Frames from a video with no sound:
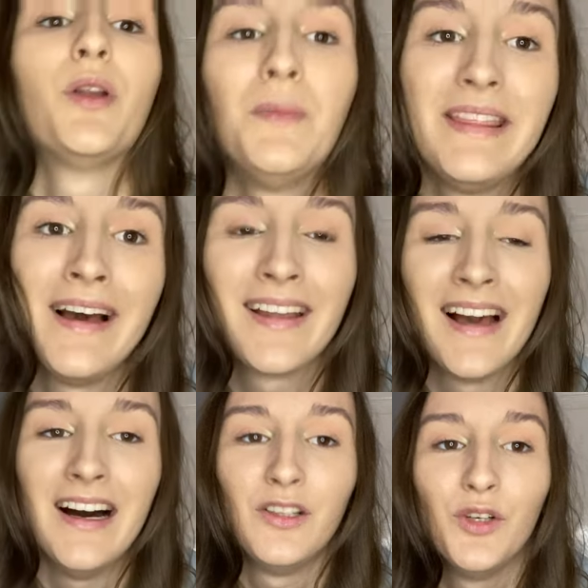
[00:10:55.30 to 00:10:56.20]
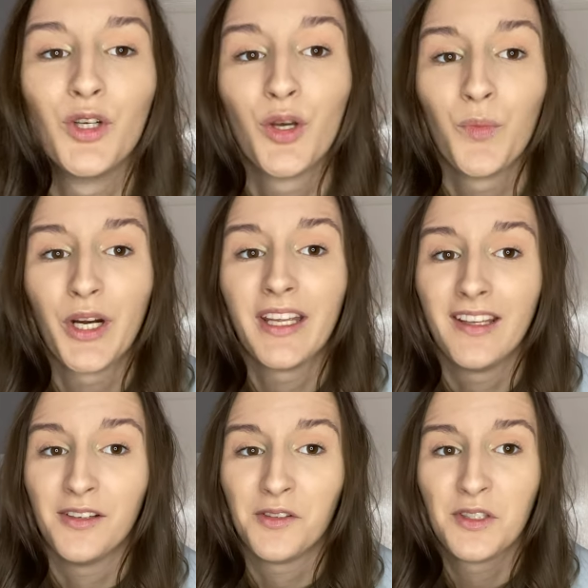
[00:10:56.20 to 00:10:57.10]
to be that gal who can wear
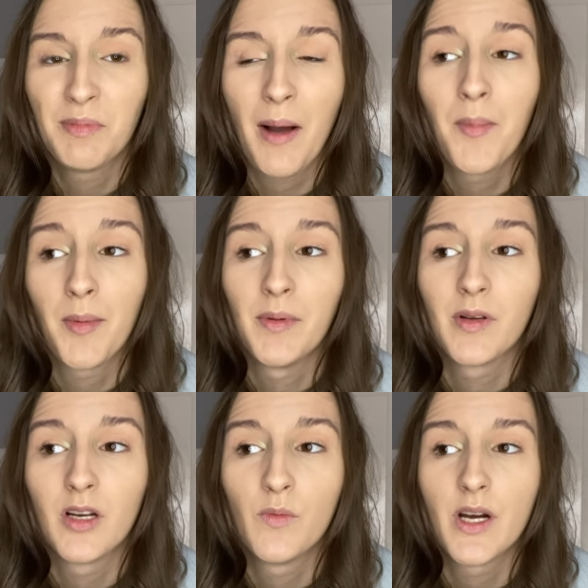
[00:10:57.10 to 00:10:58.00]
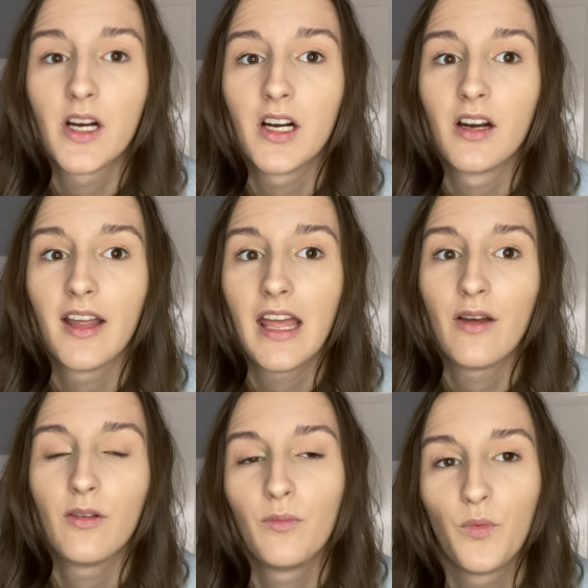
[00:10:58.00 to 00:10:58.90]
heels, but I'm probably going to wear
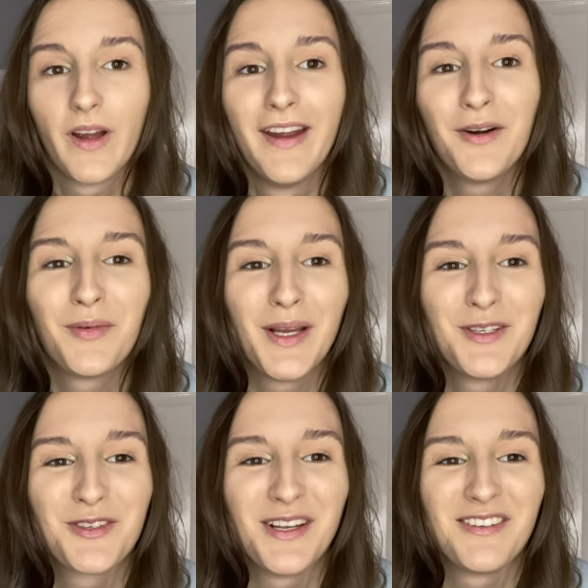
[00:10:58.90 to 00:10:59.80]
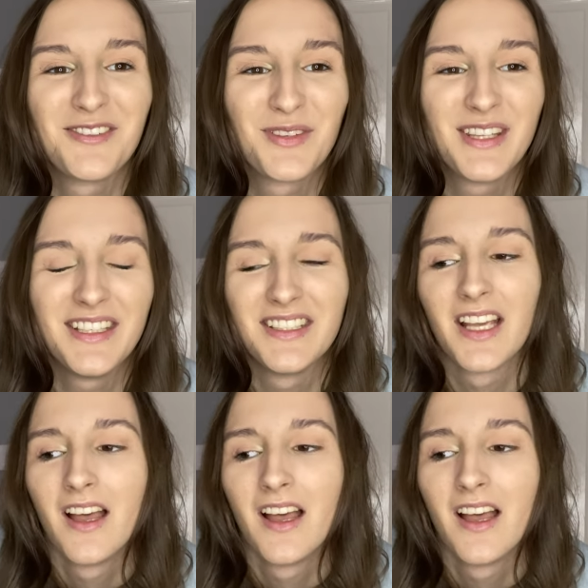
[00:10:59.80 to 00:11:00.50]
white trainers with these